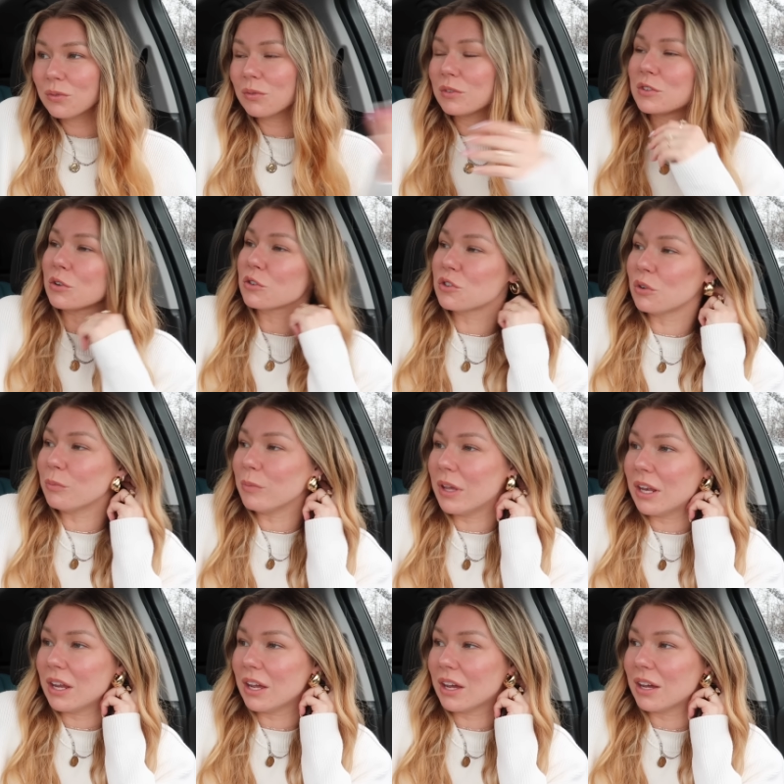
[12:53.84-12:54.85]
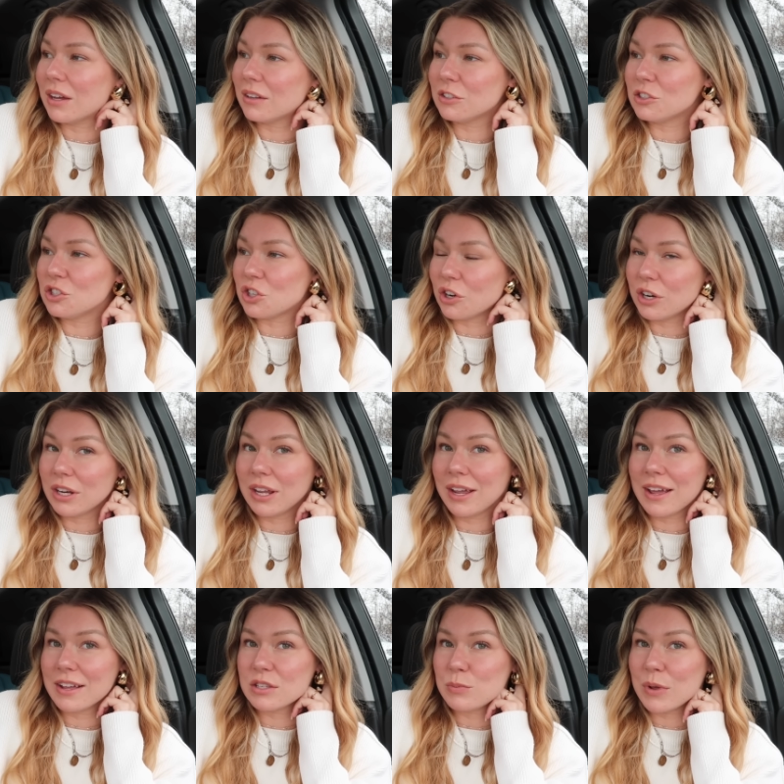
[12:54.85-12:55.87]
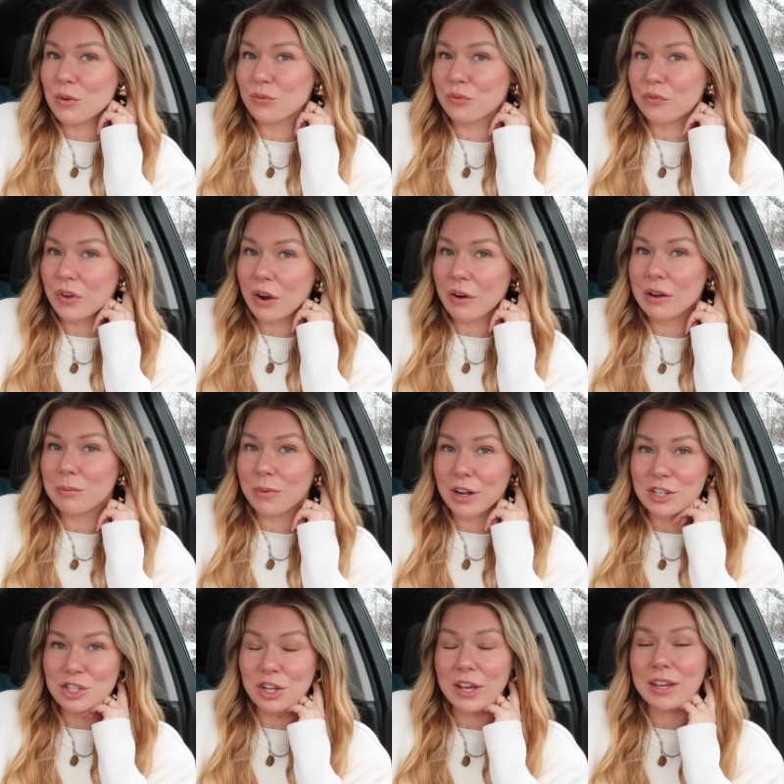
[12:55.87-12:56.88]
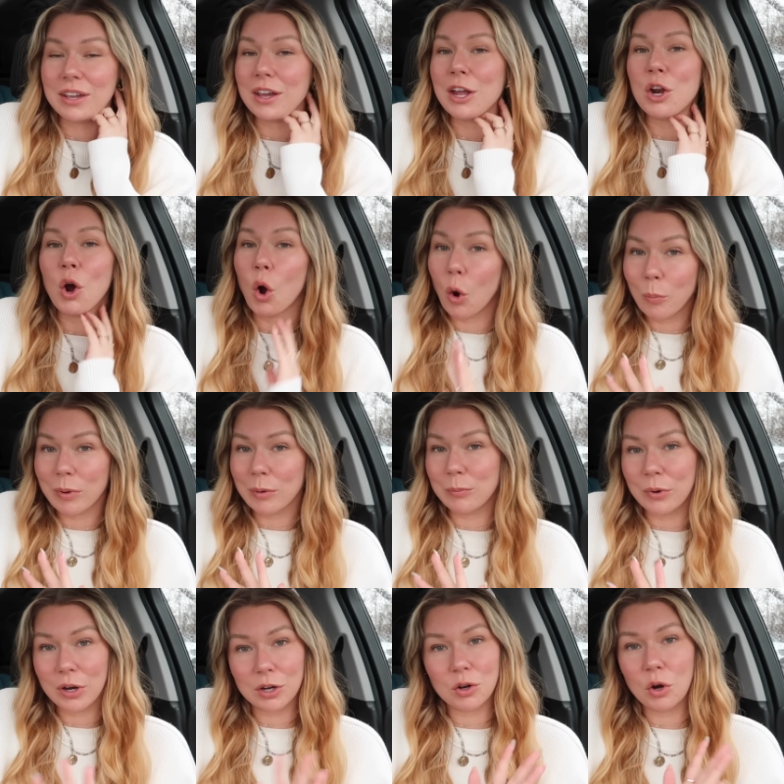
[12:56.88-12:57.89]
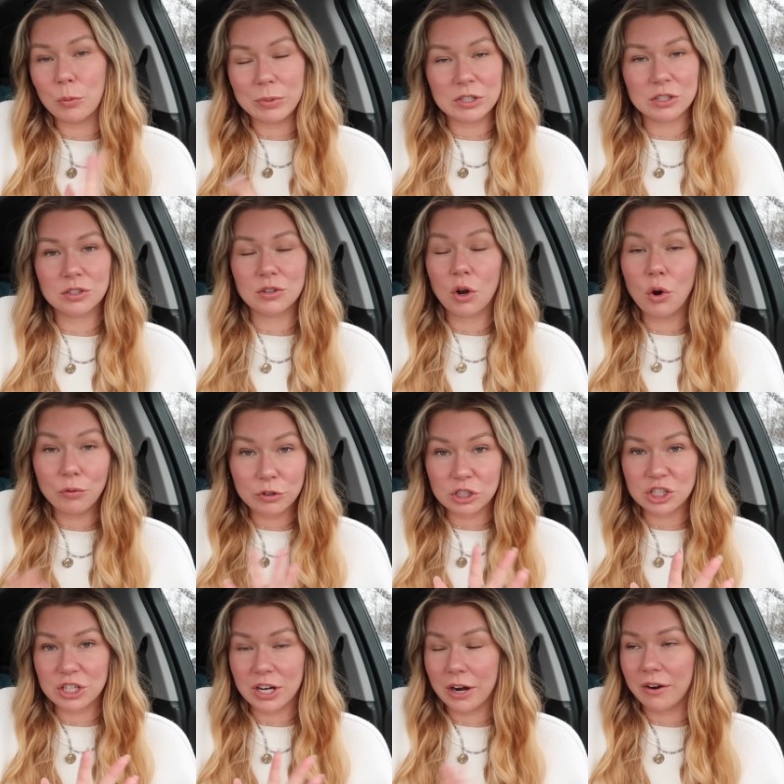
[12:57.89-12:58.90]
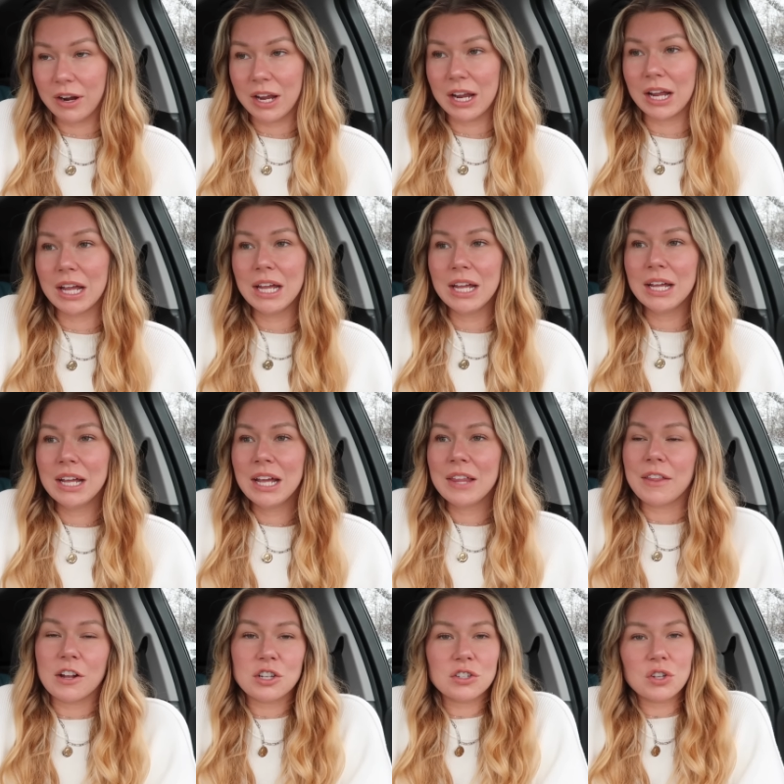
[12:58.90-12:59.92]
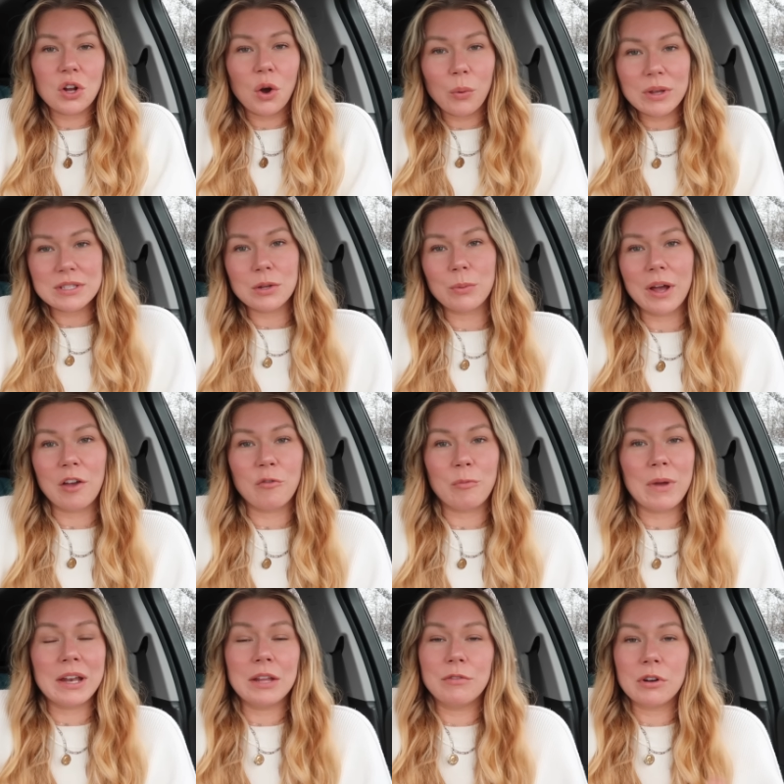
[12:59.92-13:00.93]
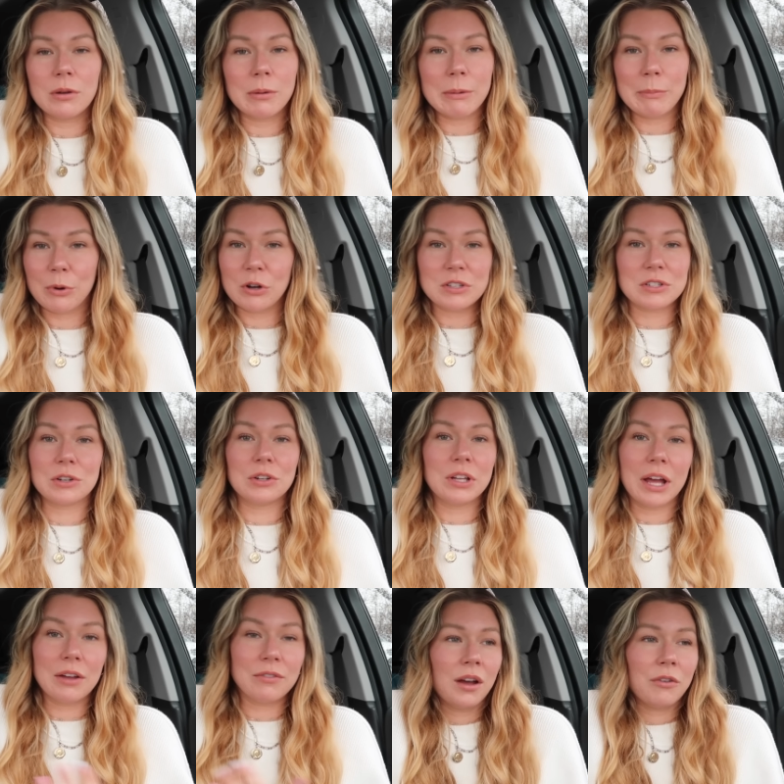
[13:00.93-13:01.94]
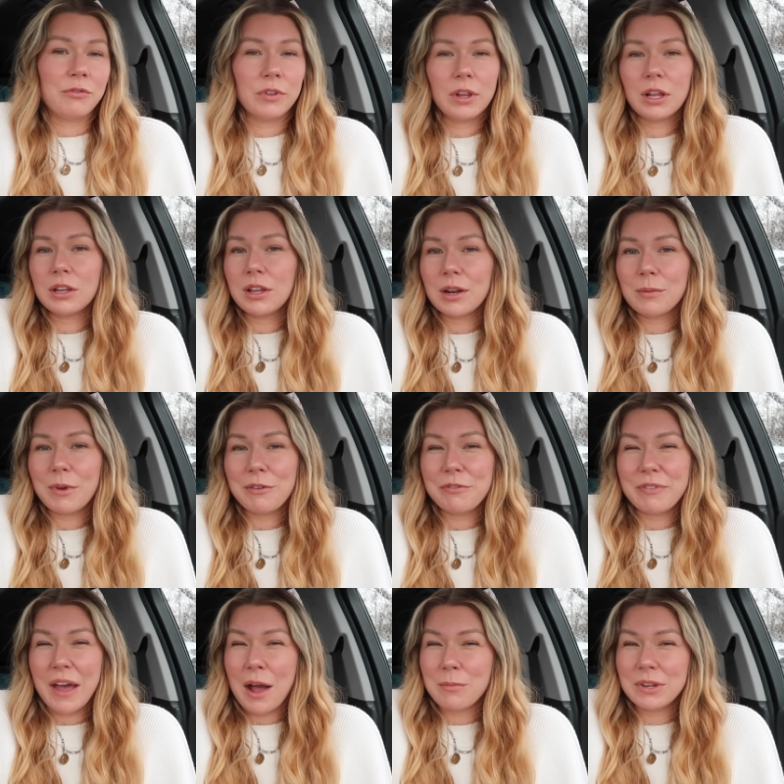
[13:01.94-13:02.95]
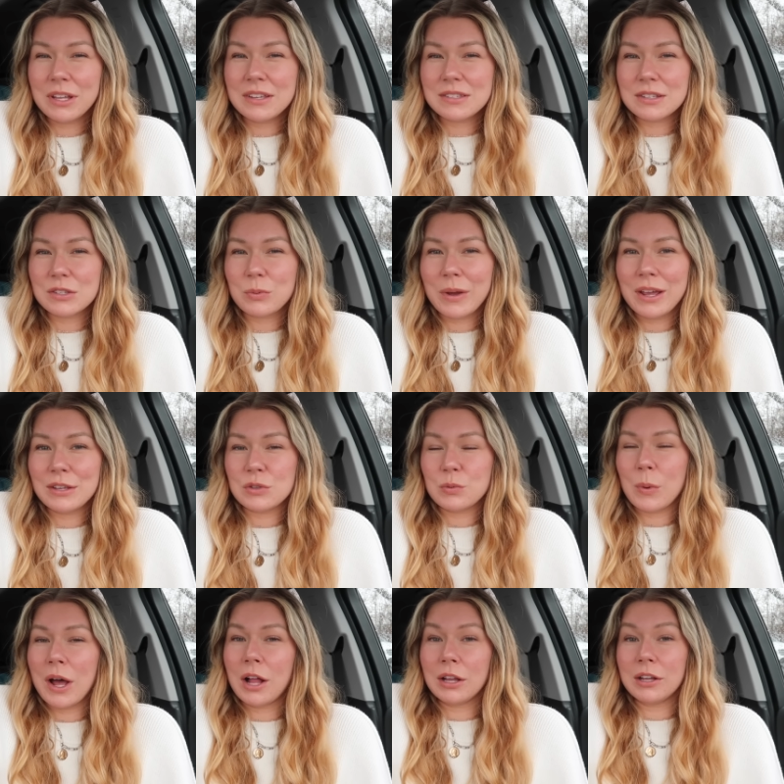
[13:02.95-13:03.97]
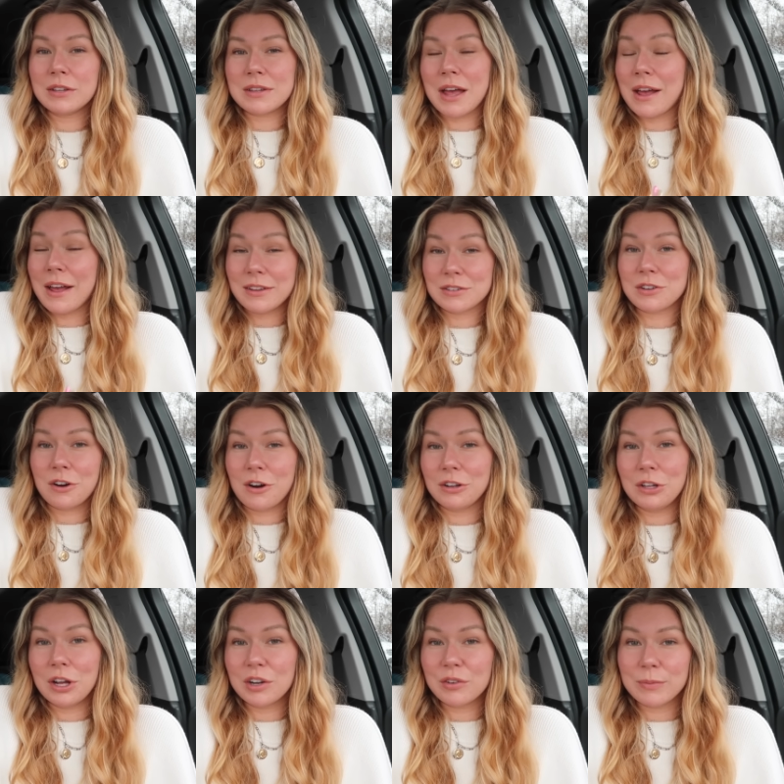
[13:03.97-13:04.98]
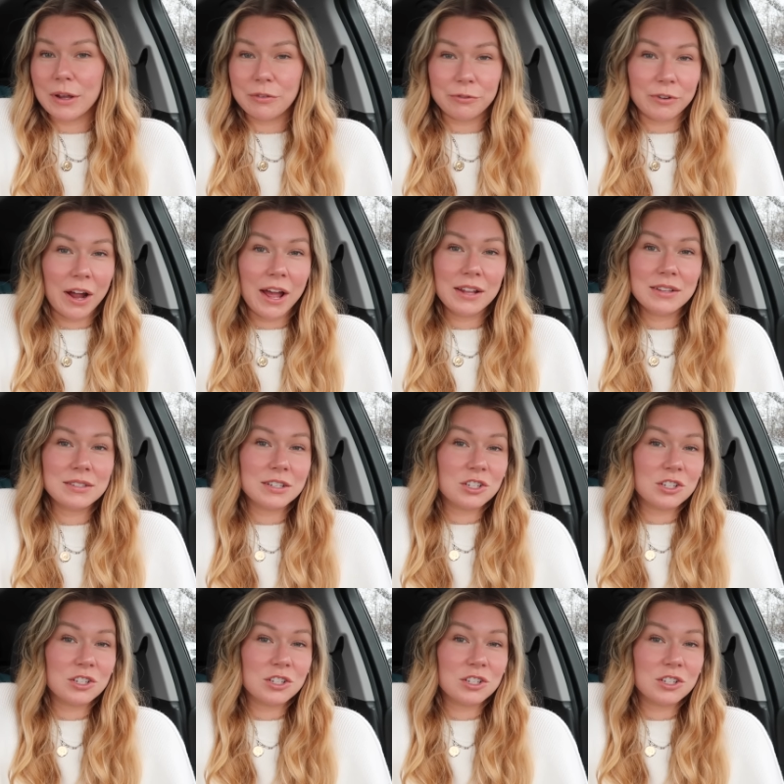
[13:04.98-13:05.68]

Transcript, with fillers: social media journey has been very much like an open book, open oversharing. That's just always the way I've been, even in my personal life. I feel like a lot of my family is this way as well as are a lot of my friends.